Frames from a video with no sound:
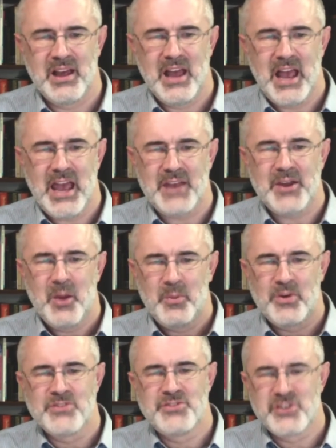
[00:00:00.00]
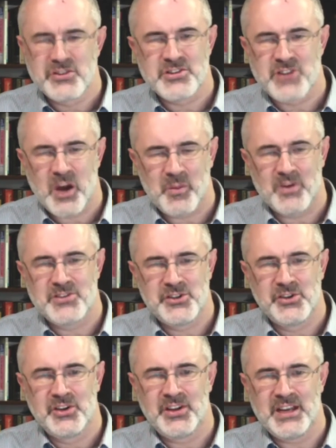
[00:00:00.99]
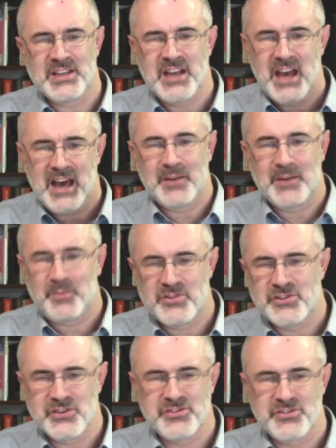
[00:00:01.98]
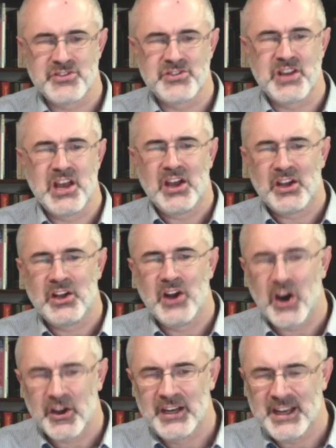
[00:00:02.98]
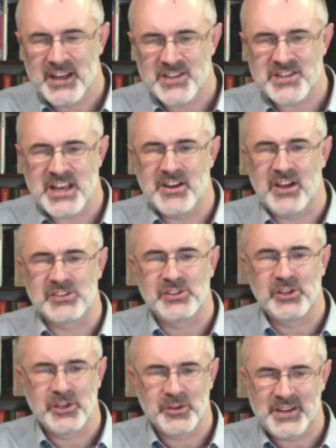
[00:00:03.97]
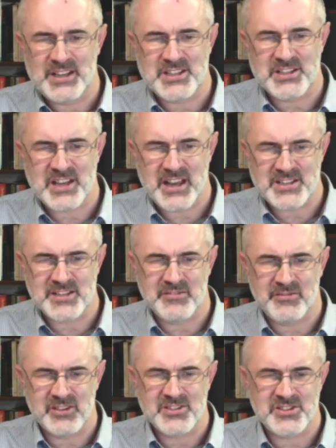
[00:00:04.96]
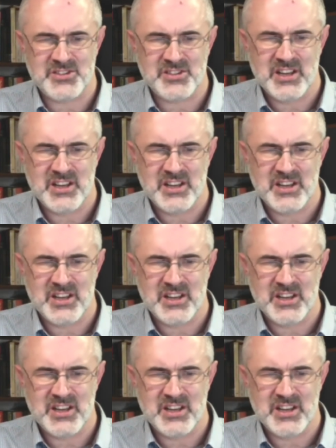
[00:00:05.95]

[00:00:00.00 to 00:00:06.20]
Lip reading: It produces opportunities and it produces godliness in us. Look at what he says in verse